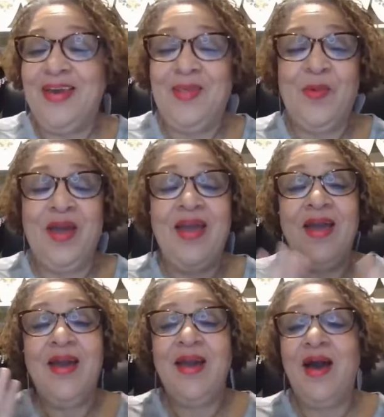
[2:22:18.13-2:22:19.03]
Anyway,
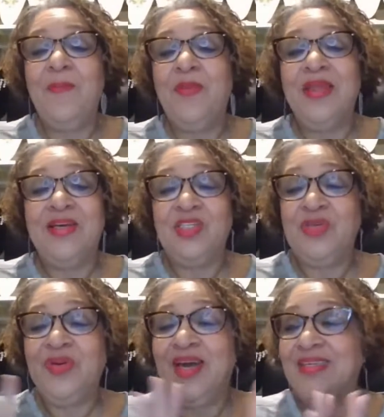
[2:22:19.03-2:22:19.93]
God bless
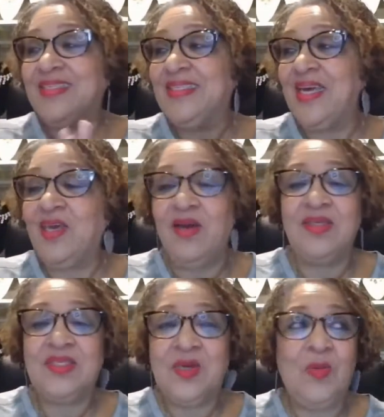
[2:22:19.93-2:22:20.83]
you guys. Thank y'all
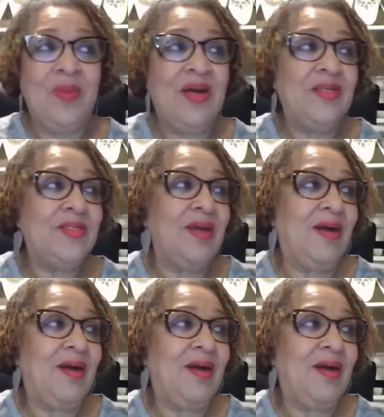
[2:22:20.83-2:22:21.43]
so much.